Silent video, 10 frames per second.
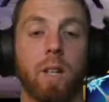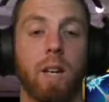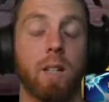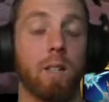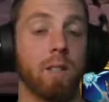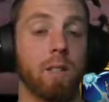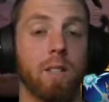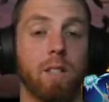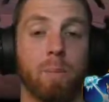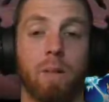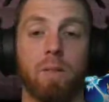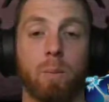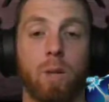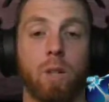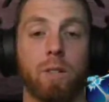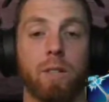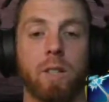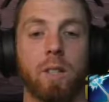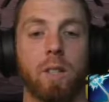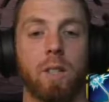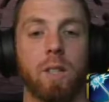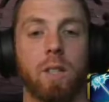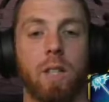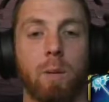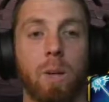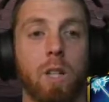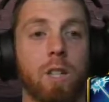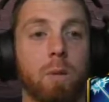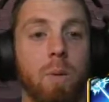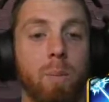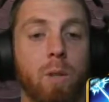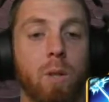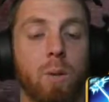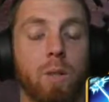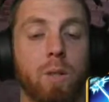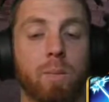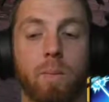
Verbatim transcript: and there's a buff from Arthur, I mean it's going to be pretty awesome.